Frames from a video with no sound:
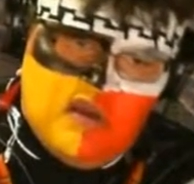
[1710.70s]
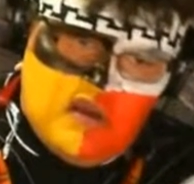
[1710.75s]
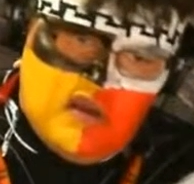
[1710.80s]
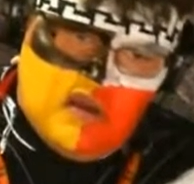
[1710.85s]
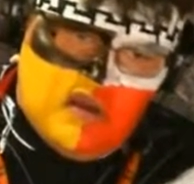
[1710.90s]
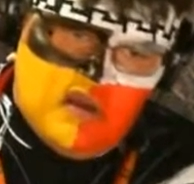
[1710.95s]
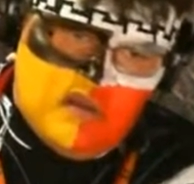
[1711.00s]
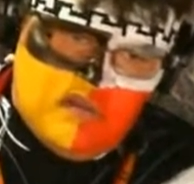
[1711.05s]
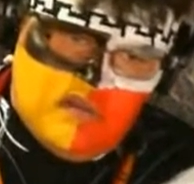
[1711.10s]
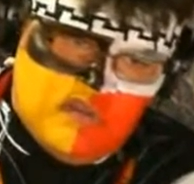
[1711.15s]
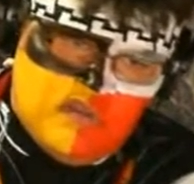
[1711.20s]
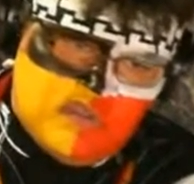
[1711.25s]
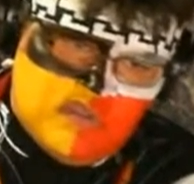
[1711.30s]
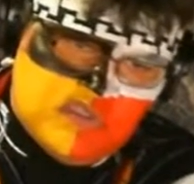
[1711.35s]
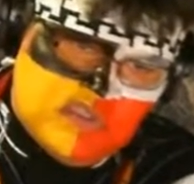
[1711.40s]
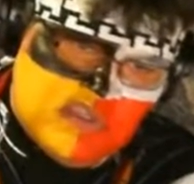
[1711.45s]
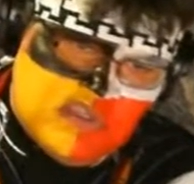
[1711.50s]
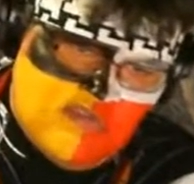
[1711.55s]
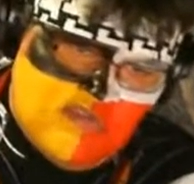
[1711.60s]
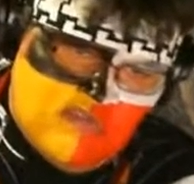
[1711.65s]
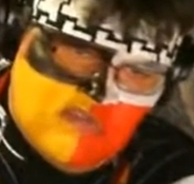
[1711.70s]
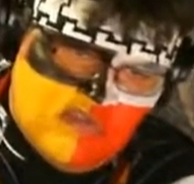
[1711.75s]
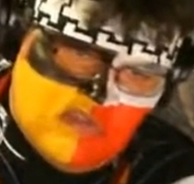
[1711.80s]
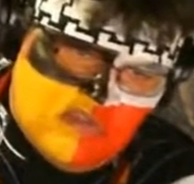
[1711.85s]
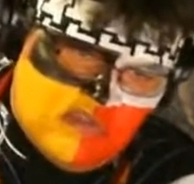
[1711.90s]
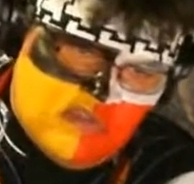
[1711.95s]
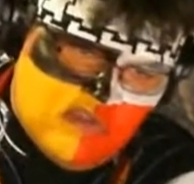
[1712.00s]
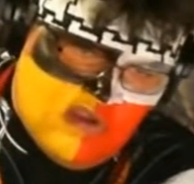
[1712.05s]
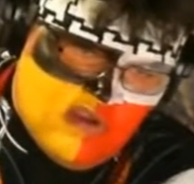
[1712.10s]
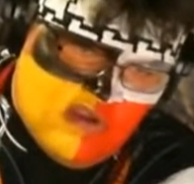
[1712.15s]
on the
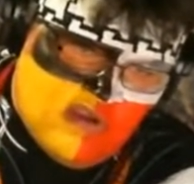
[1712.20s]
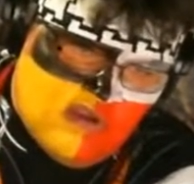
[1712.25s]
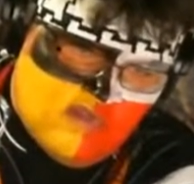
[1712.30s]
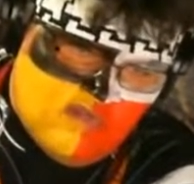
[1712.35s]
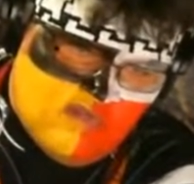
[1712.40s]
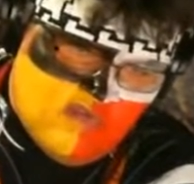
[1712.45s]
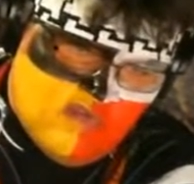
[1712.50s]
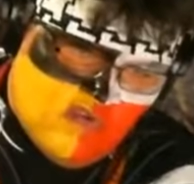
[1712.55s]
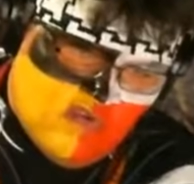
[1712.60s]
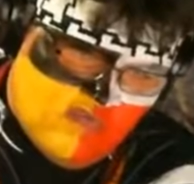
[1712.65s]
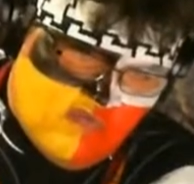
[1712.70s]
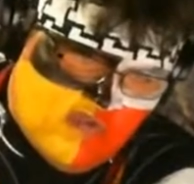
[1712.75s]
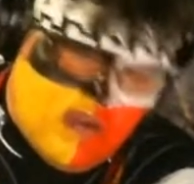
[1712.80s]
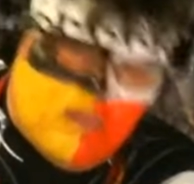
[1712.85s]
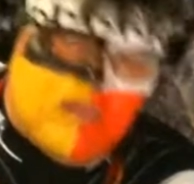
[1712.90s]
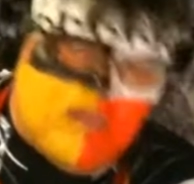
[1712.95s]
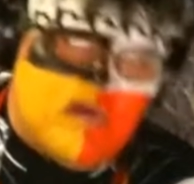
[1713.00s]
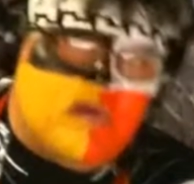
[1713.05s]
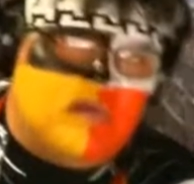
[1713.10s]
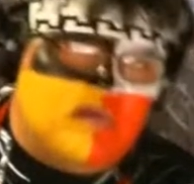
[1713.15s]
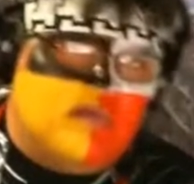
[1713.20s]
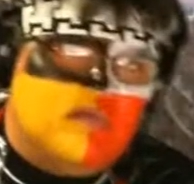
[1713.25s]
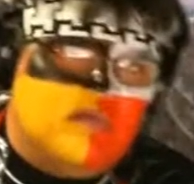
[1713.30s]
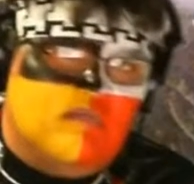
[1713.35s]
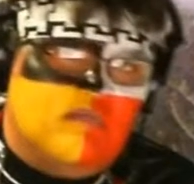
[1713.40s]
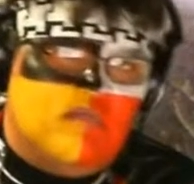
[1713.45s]
7th of November.